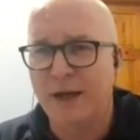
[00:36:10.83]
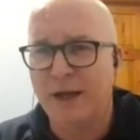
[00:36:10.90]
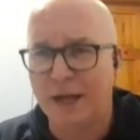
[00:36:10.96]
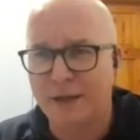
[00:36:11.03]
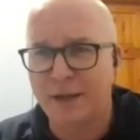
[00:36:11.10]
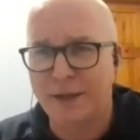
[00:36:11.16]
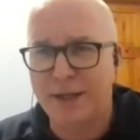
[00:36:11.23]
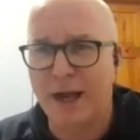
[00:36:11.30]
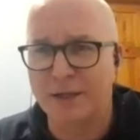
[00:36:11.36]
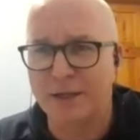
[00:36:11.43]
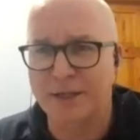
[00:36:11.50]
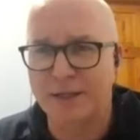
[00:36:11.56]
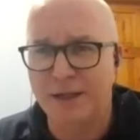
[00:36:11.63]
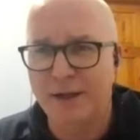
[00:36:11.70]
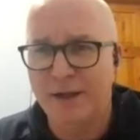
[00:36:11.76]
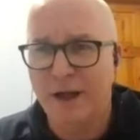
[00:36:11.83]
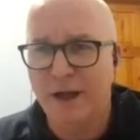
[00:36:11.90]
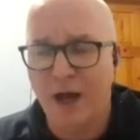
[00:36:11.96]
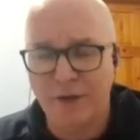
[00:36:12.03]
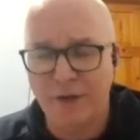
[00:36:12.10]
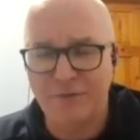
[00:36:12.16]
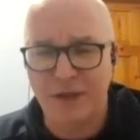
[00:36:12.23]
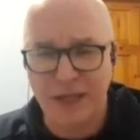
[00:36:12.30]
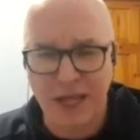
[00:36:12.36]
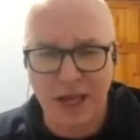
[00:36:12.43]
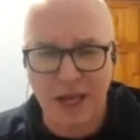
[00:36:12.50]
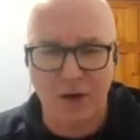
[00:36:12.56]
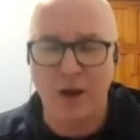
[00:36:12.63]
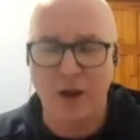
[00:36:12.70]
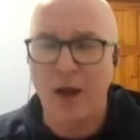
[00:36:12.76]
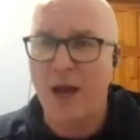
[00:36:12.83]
at the start of the year.